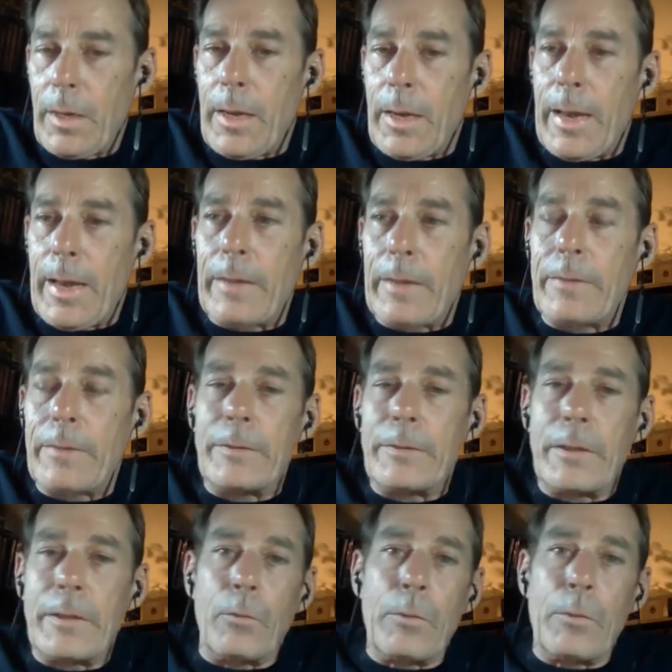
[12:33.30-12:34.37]
And, you
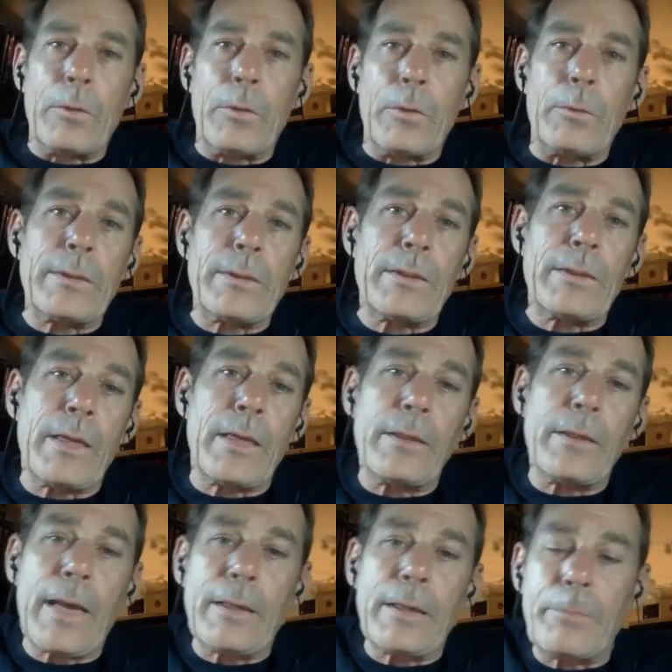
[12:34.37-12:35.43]
know, we want to extend
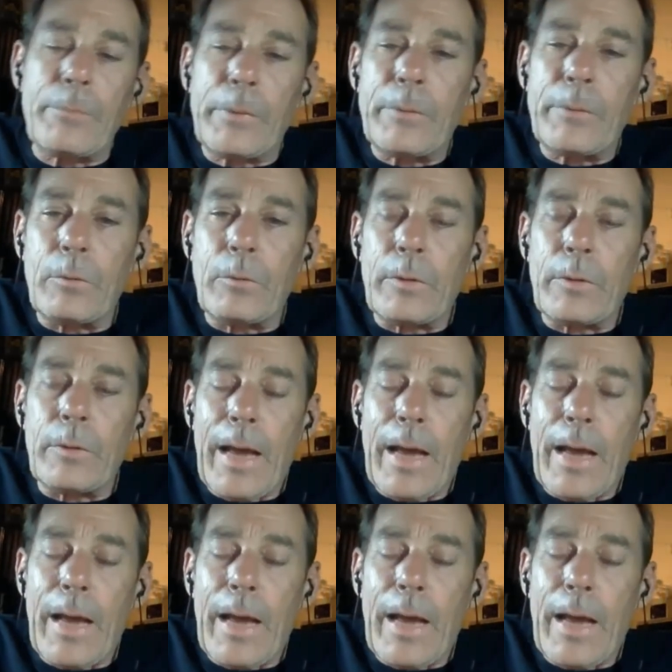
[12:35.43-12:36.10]
that to people.